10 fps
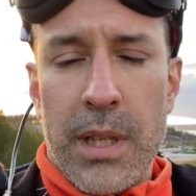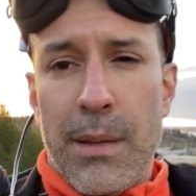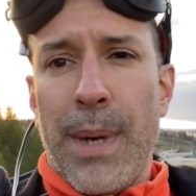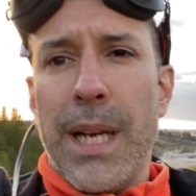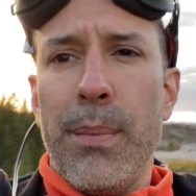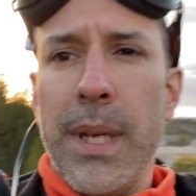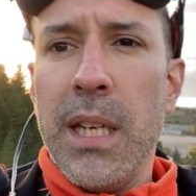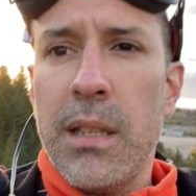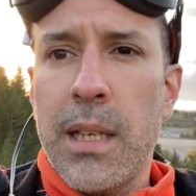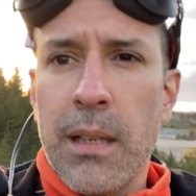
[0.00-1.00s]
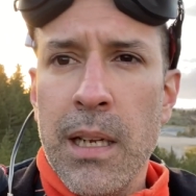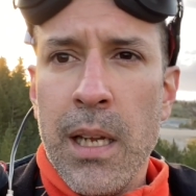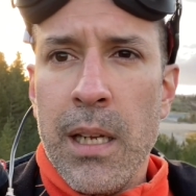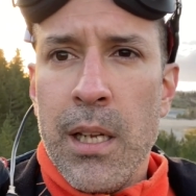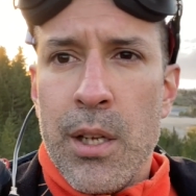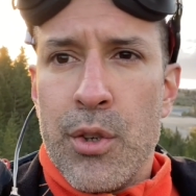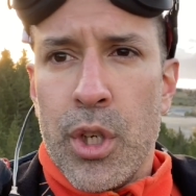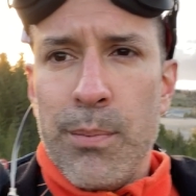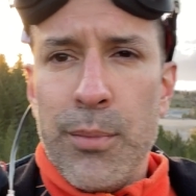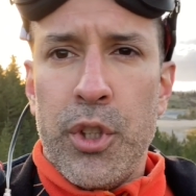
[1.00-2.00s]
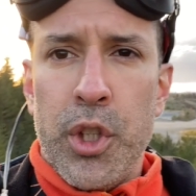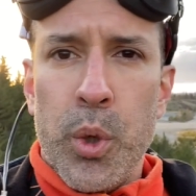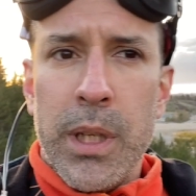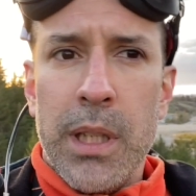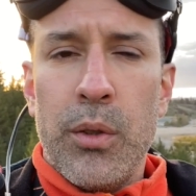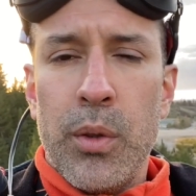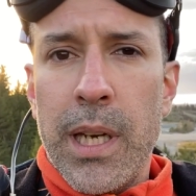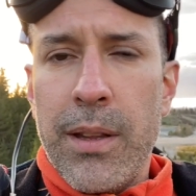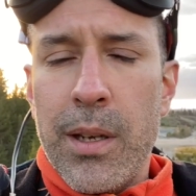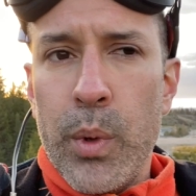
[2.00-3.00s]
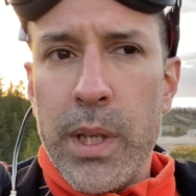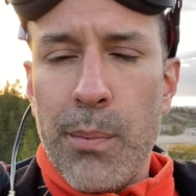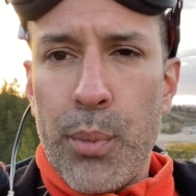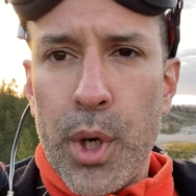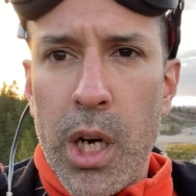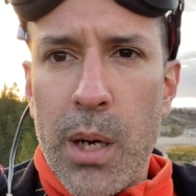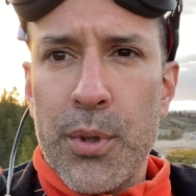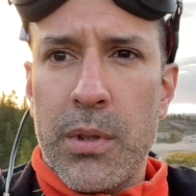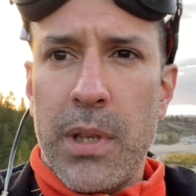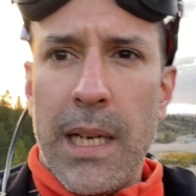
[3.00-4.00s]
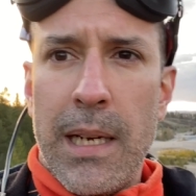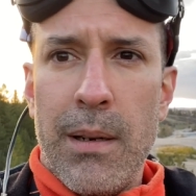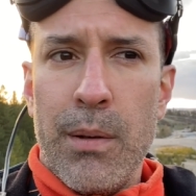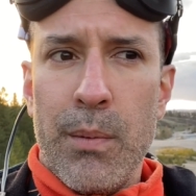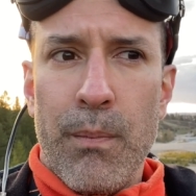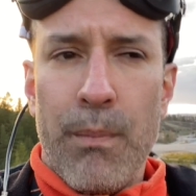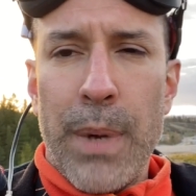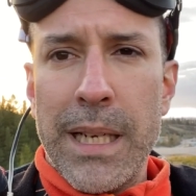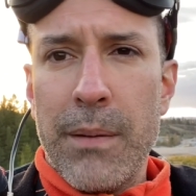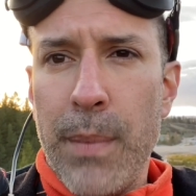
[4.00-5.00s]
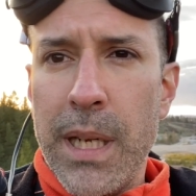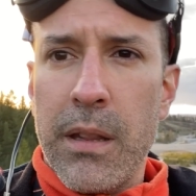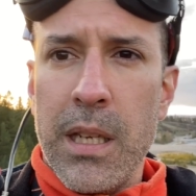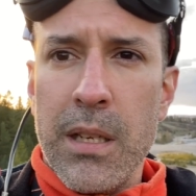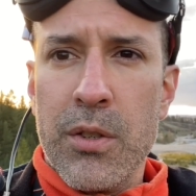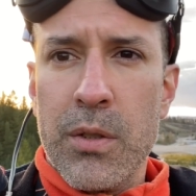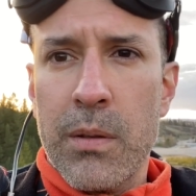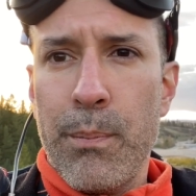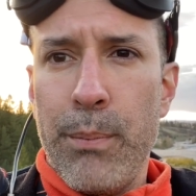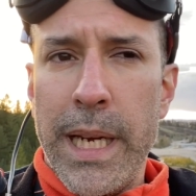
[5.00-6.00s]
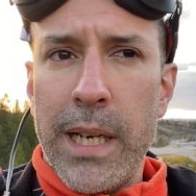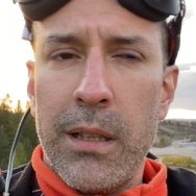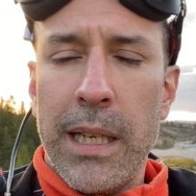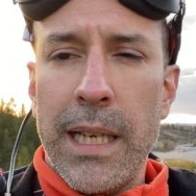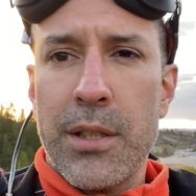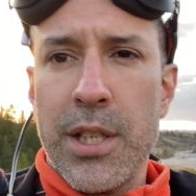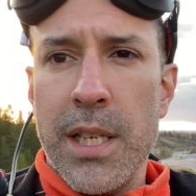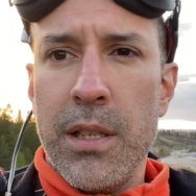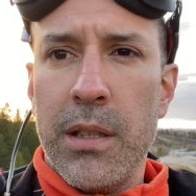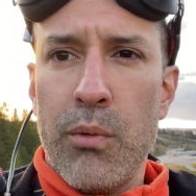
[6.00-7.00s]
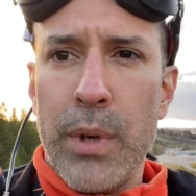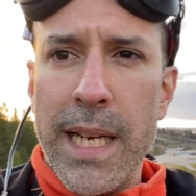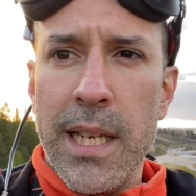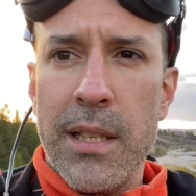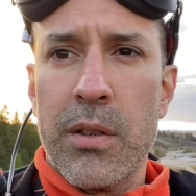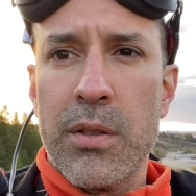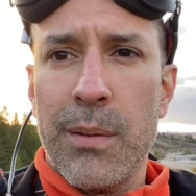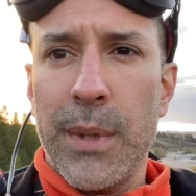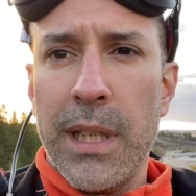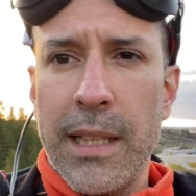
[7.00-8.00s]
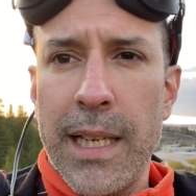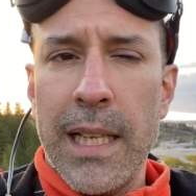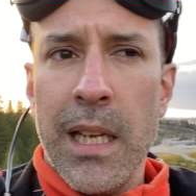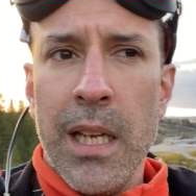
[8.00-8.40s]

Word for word: It might be that some tuning together with the props uh, might make things better, like changing the rates or something like that.